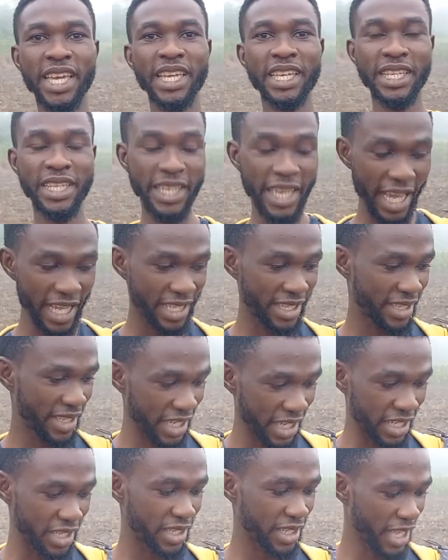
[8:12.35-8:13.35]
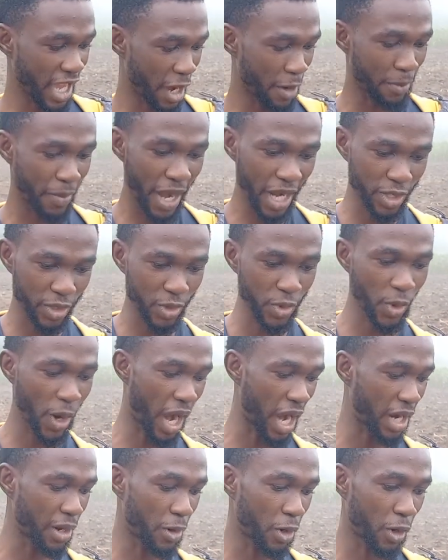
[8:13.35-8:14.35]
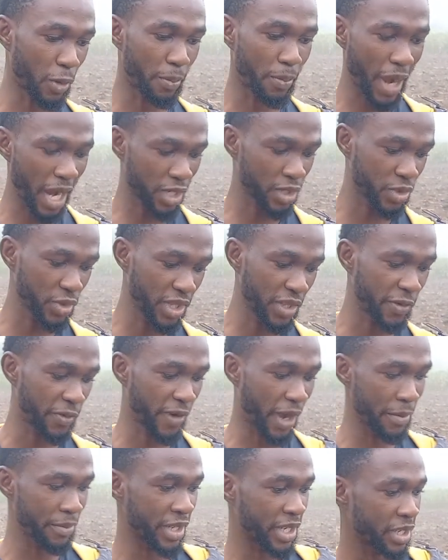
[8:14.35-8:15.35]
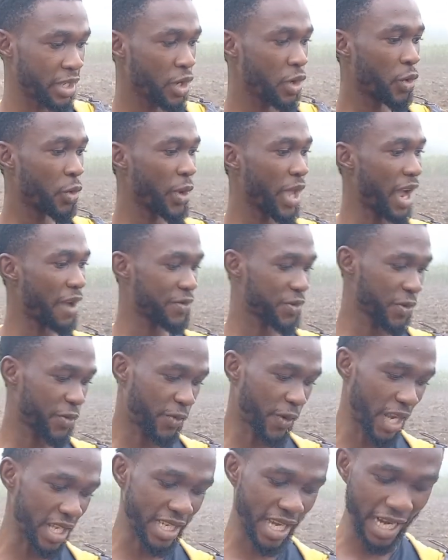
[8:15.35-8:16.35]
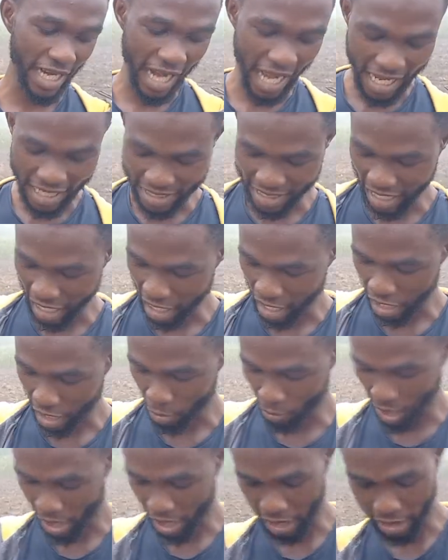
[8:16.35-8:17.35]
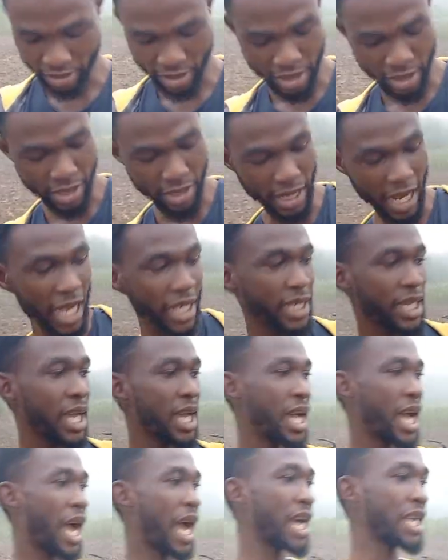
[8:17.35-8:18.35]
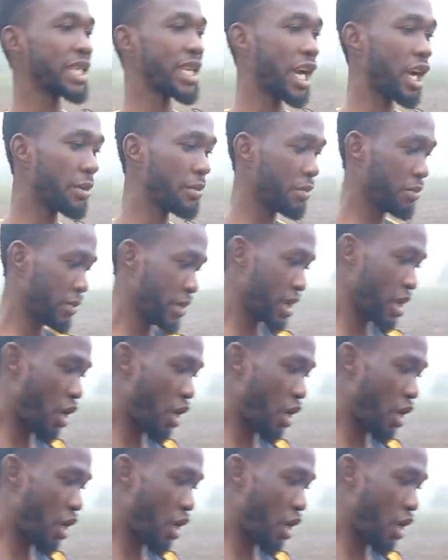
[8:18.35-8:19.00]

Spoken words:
it gets it. Now back to the farming. We have to fertilize our land, and